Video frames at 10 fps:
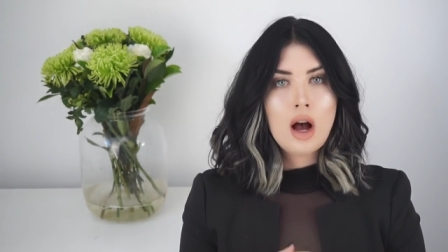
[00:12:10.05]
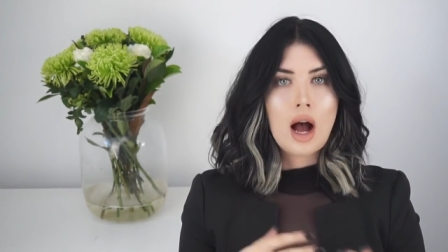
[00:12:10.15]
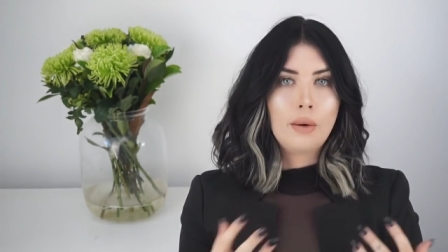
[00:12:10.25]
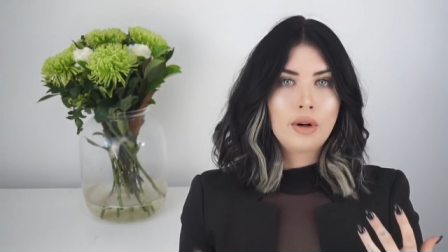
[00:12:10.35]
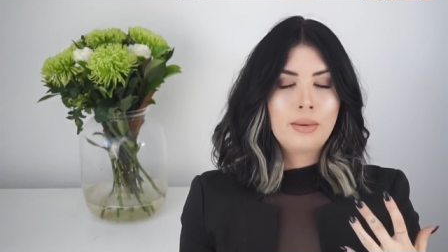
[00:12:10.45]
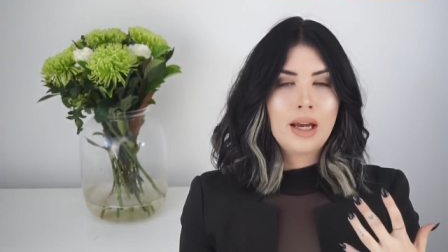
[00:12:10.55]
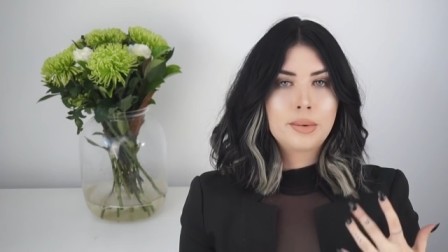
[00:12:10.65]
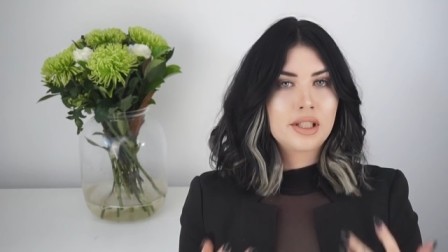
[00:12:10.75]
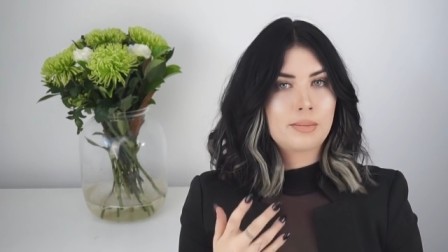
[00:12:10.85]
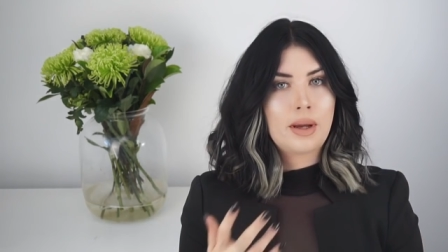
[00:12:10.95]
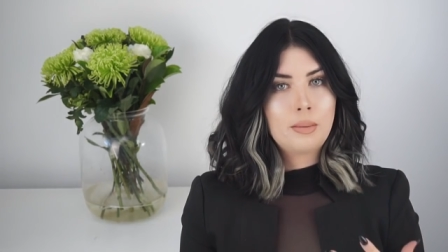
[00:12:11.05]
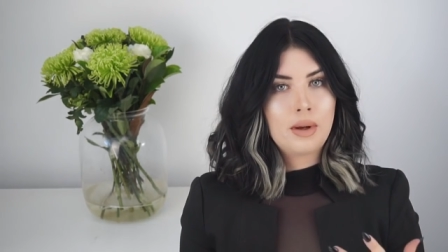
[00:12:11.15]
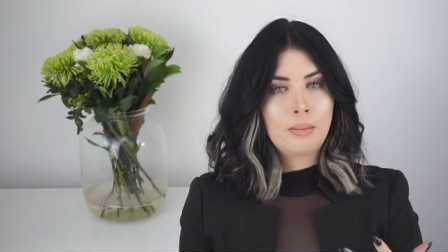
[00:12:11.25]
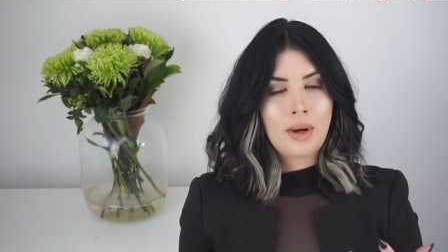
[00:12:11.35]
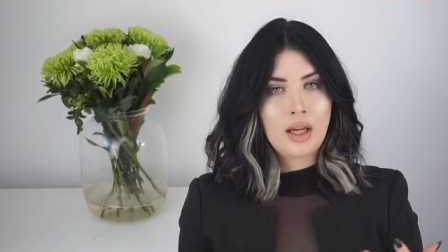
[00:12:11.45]
I want to be able to spend a
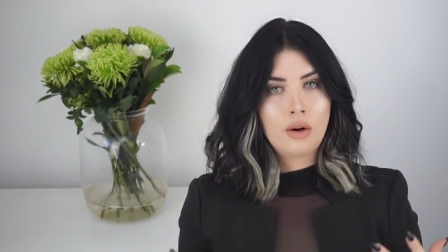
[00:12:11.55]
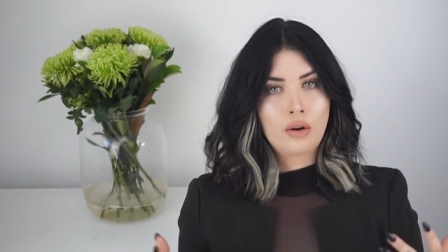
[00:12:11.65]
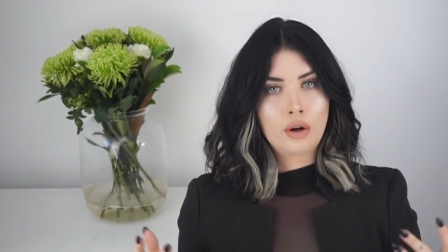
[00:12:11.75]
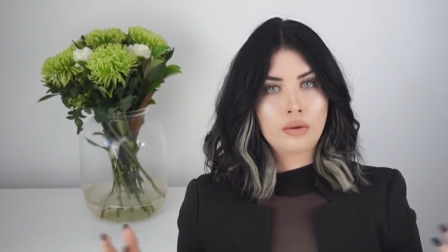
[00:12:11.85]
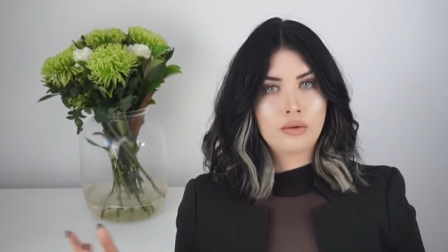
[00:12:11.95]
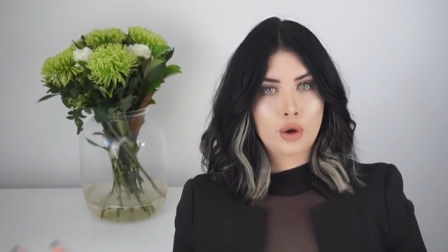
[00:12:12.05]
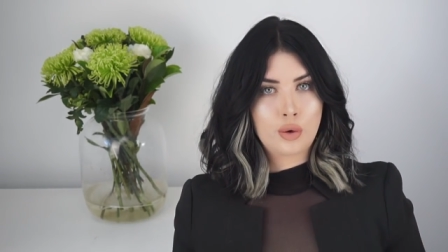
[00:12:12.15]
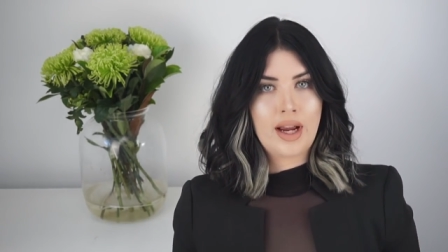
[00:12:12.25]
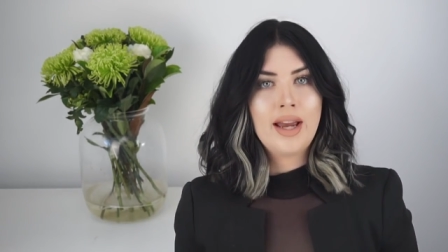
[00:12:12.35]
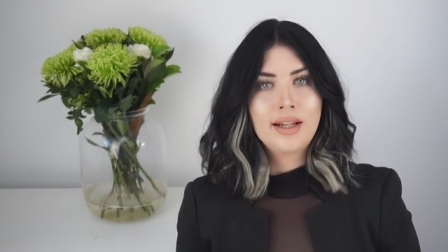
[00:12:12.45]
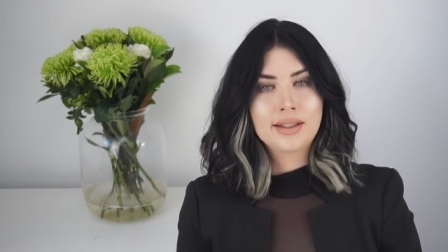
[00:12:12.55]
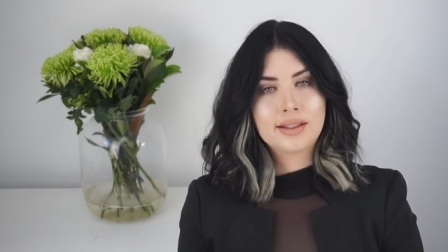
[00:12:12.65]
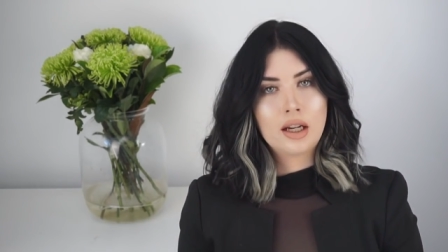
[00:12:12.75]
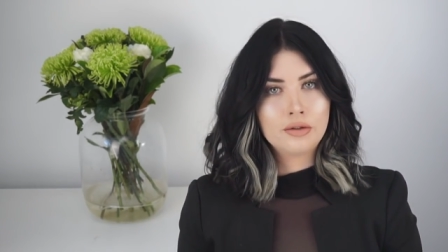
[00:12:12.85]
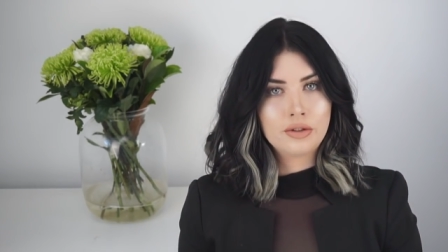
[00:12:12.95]
bit of money on creating
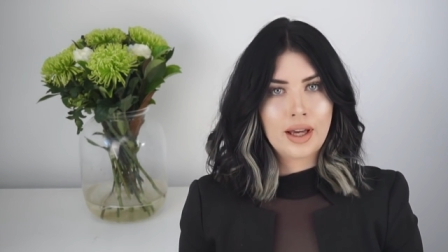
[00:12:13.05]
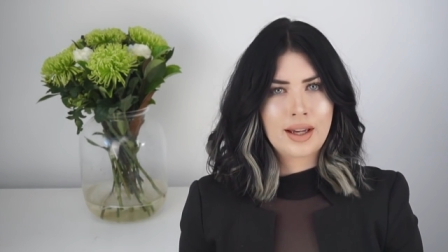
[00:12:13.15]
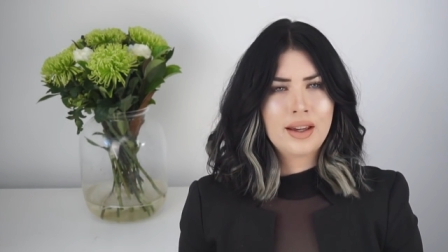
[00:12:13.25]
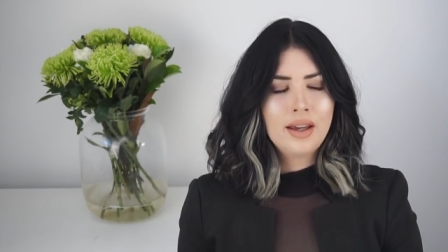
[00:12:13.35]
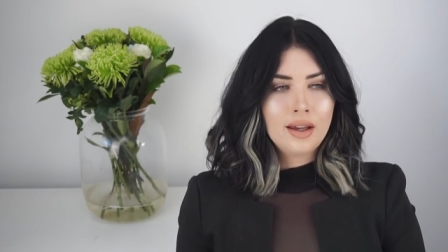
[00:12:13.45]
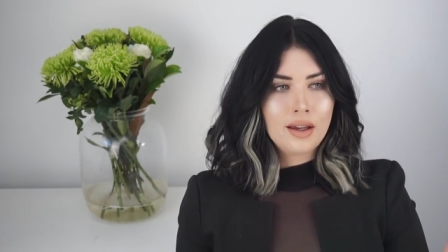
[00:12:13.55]
stuff. Like